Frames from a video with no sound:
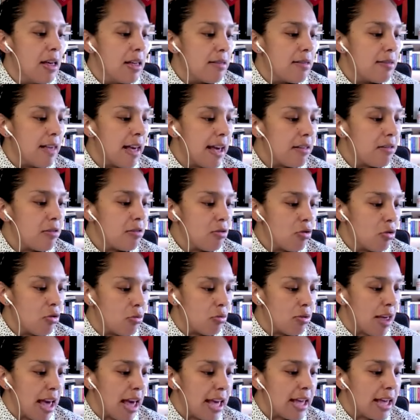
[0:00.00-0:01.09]
deigned to
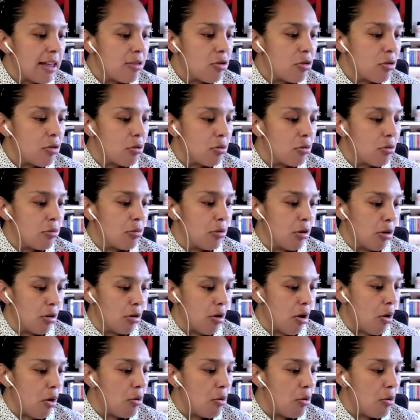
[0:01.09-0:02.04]
take into her